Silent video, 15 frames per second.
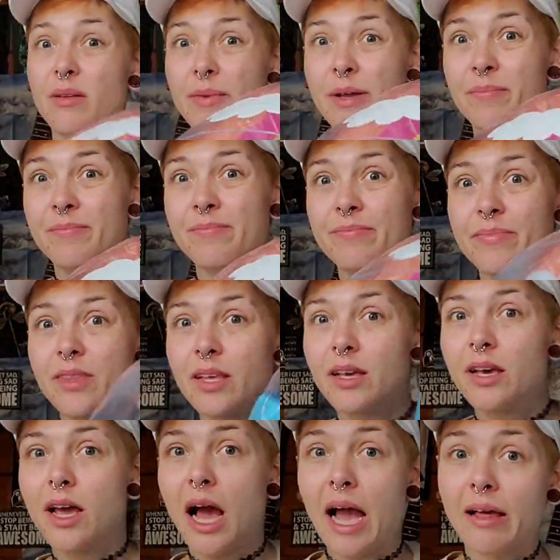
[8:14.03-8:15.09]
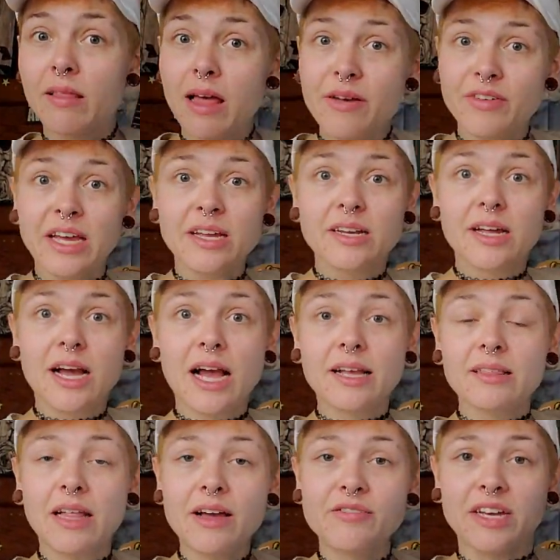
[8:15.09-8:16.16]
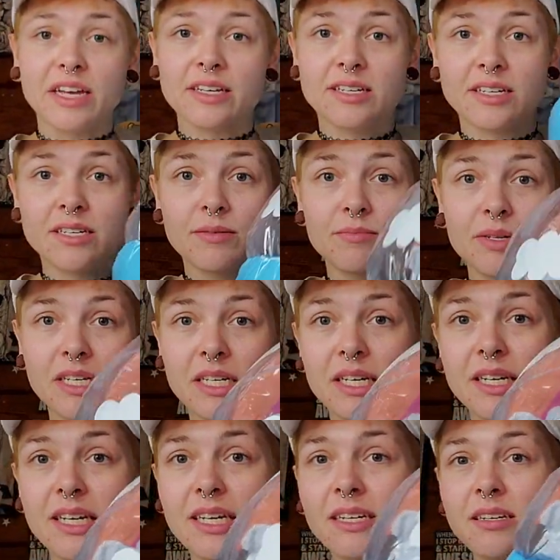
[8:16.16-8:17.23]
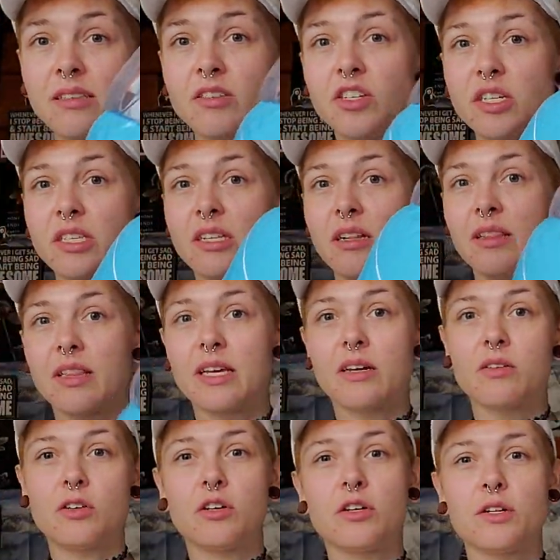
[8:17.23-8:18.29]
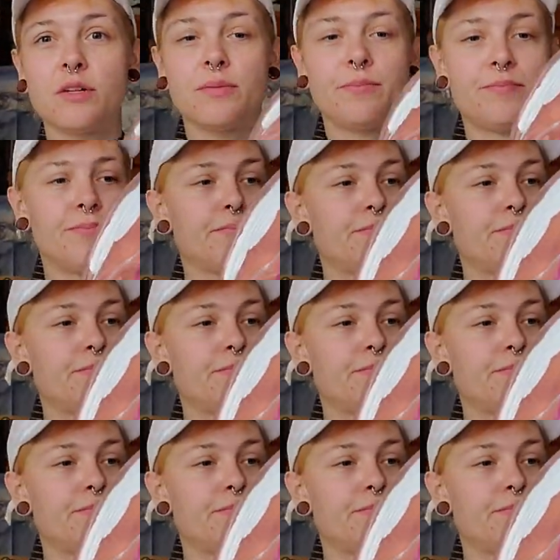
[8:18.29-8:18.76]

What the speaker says: I mean? I love it. I love it. But it is just a little...